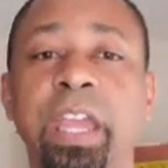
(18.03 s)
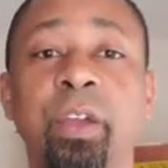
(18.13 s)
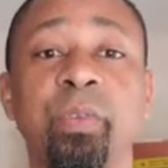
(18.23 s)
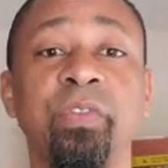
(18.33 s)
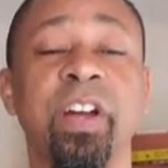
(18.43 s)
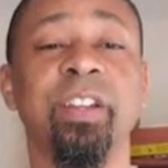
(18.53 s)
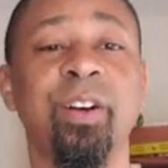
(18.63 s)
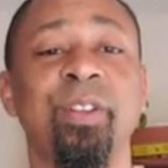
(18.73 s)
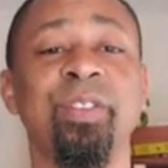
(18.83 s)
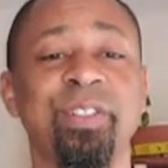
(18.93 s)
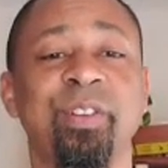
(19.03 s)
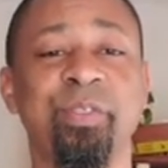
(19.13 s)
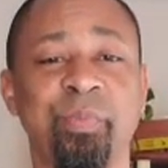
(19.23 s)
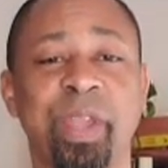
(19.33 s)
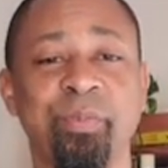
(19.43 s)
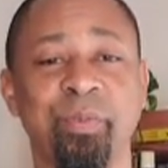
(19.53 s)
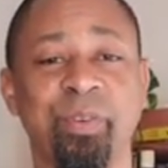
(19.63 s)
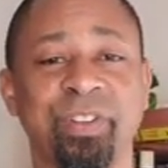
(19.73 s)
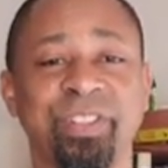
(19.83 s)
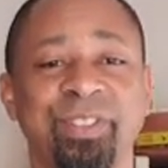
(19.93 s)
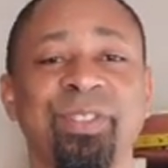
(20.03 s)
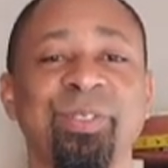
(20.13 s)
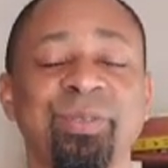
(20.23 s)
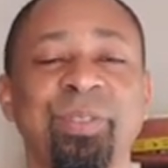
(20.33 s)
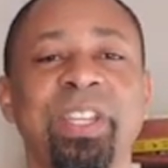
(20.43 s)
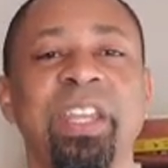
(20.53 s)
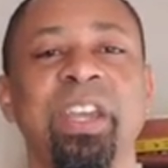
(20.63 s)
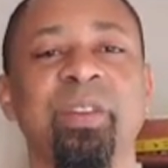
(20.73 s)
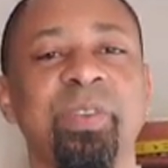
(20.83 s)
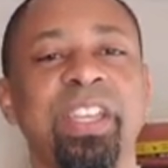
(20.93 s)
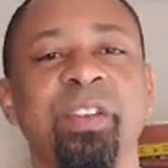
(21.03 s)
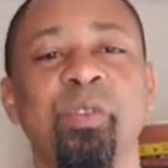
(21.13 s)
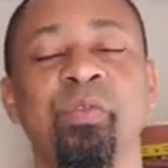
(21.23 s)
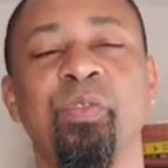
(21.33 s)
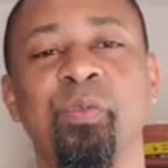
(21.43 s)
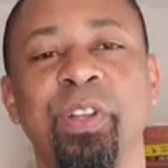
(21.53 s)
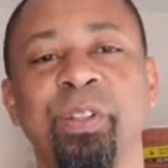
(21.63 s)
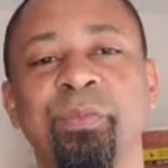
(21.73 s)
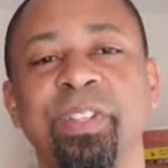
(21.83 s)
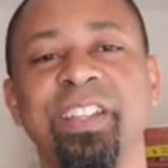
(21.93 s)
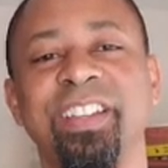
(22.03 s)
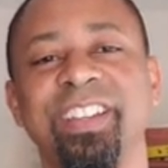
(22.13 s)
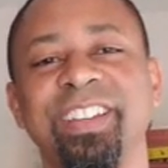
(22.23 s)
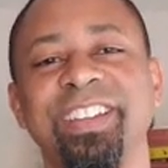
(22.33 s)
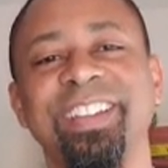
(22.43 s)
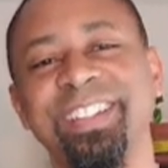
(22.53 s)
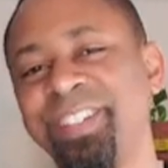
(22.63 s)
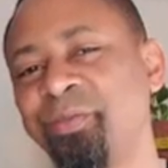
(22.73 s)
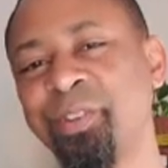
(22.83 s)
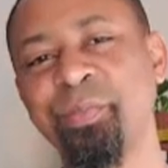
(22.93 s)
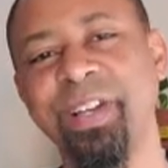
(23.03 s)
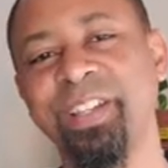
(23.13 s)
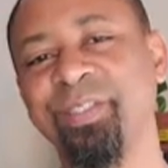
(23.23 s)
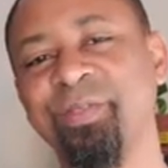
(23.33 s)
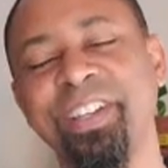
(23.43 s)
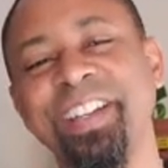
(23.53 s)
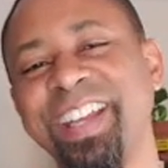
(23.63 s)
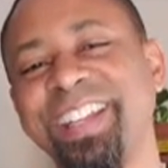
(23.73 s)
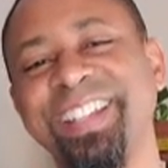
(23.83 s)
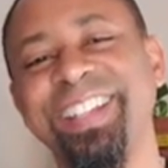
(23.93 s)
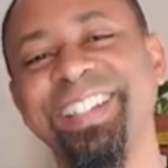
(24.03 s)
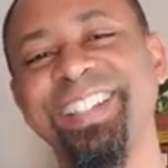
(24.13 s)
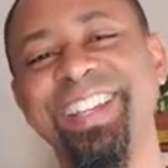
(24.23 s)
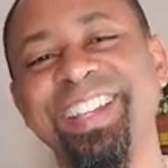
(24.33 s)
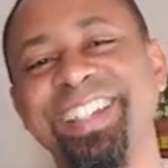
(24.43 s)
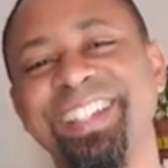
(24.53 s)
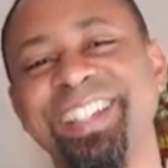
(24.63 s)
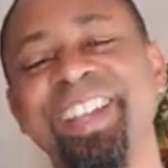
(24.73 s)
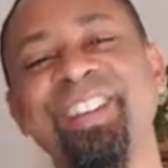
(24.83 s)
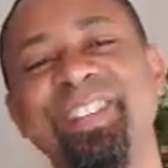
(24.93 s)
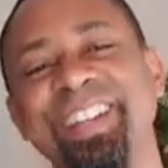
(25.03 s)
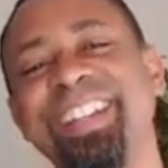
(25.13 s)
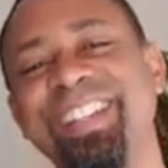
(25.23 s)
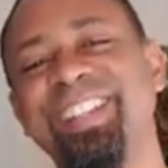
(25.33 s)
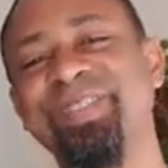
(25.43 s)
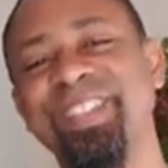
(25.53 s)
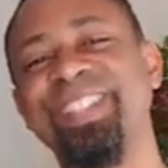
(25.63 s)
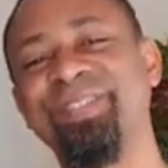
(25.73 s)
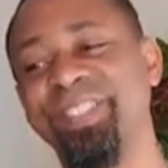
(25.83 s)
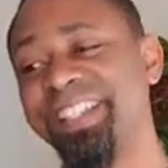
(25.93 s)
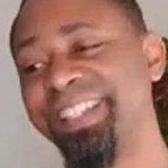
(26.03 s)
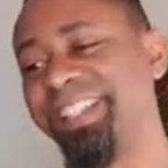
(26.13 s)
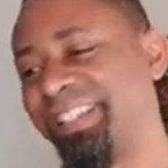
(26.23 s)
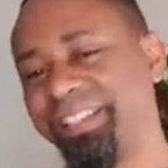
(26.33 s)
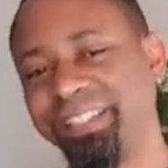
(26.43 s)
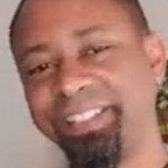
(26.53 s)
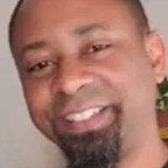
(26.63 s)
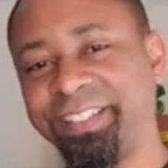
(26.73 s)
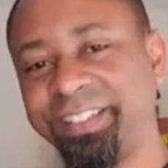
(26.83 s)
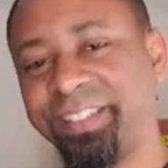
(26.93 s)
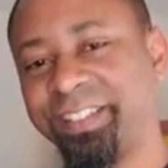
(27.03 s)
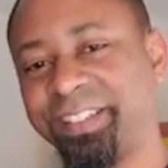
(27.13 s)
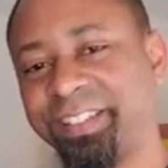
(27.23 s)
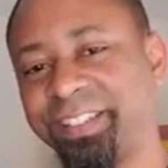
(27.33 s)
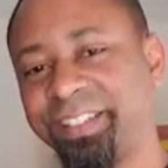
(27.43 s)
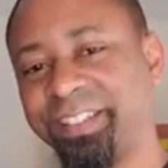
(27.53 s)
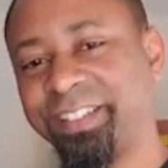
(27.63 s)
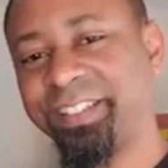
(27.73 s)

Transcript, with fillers: And we've got all this other paperwork to do. We get overwhelmed. Don't worry about it. We're going to handle that today. We're going to get some stuff done homies, don't forget to